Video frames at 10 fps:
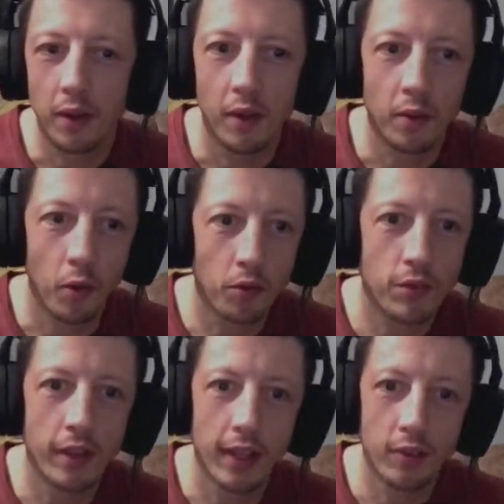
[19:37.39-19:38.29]

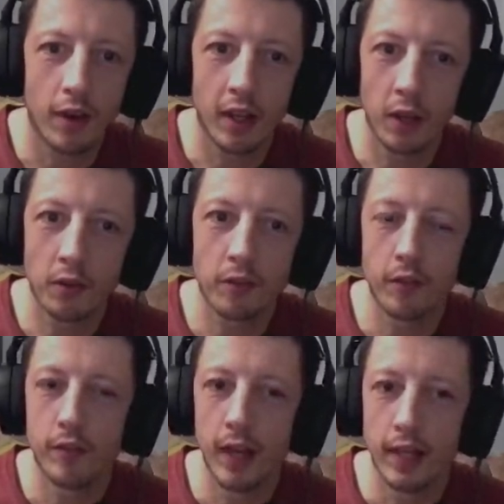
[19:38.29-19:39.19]
constantly trying to look for
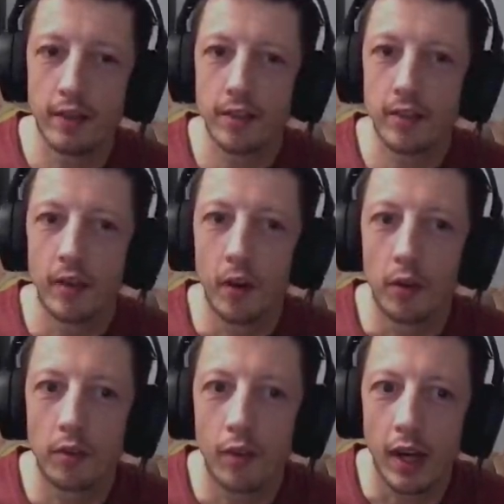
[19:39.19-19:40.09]
fights or
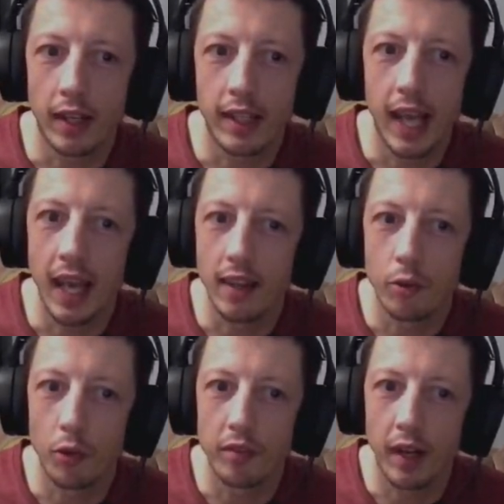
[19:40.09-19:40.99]
try and get into
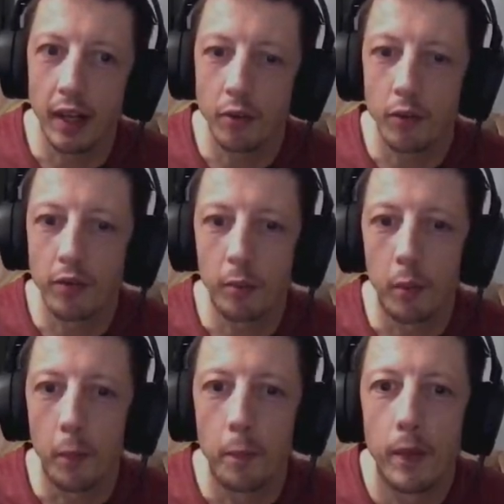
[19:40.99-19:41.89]
a fight with someone.